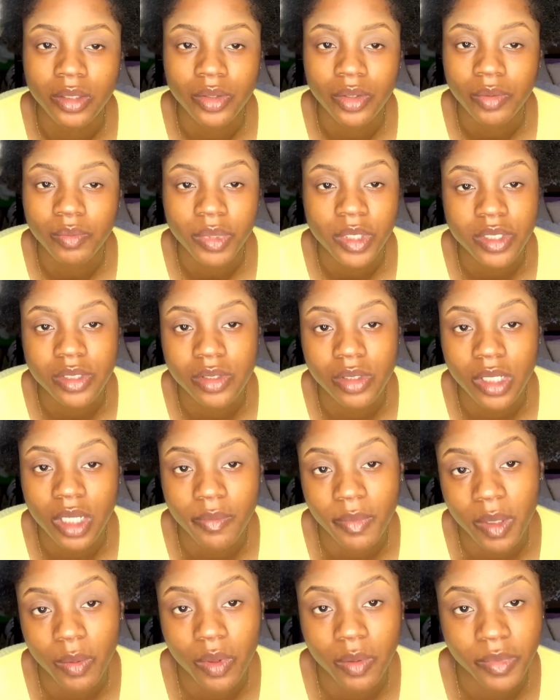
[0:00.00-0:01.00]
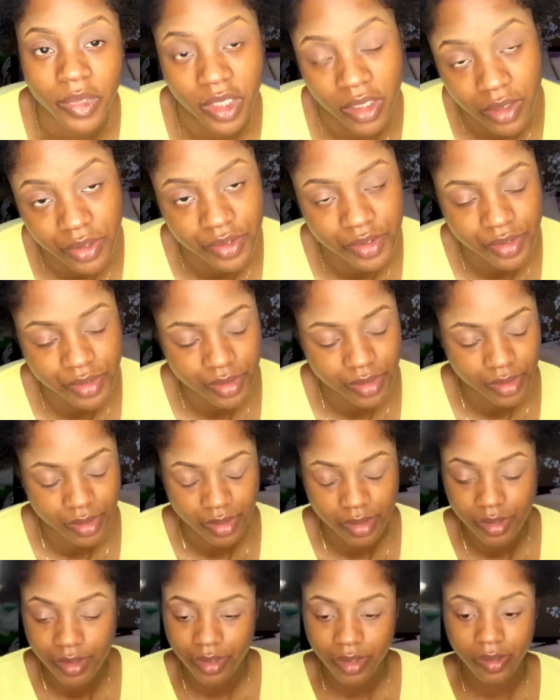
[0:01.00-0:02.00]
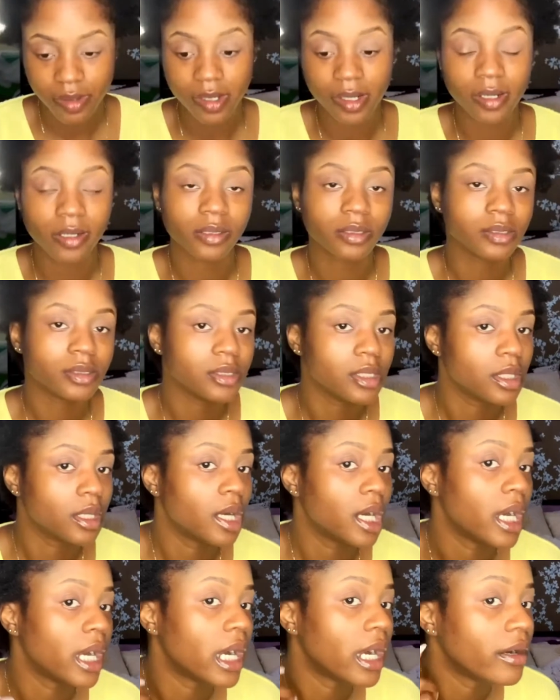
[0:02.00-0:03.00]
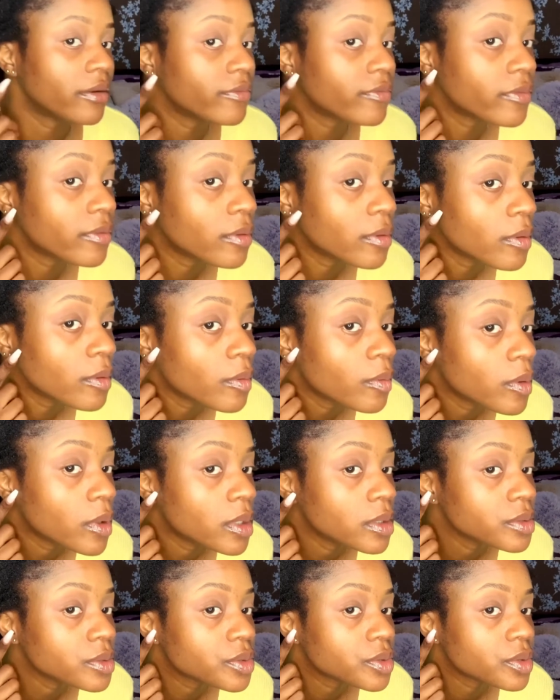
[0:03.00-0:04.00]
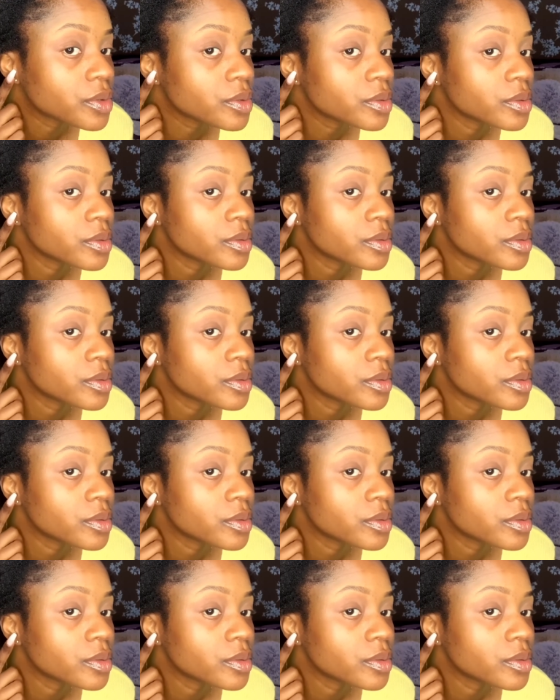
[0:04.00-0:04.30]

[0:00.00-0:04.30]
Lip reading: please don't let my mom hear this. So I have 1, 2,